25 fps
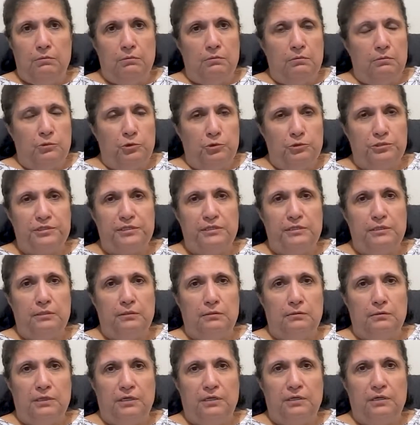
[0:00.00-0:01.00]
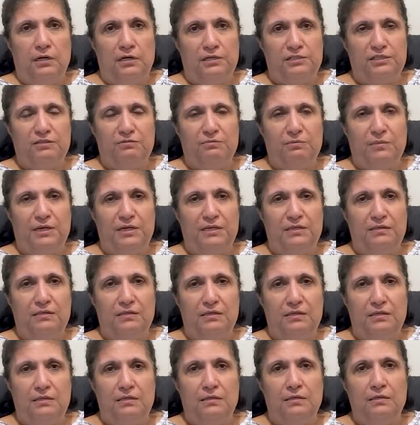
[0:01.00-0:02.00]
mostly the cause of my
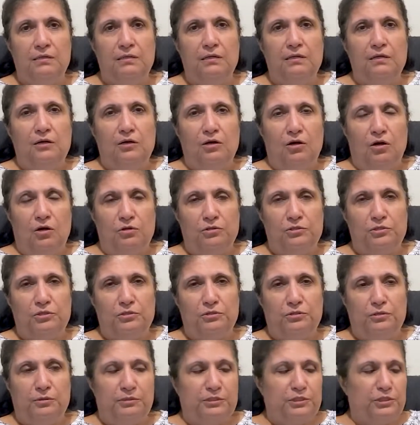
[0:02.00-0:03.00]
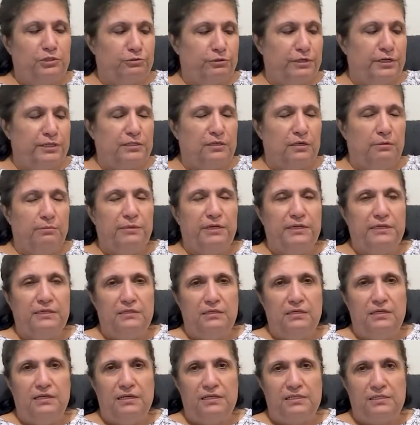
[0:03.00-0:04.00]
knee, also the stress on my
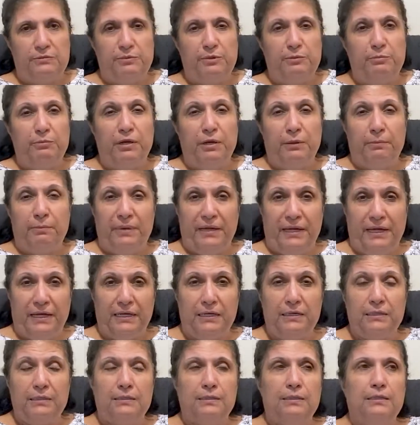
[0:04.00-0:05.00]
knee has been my back.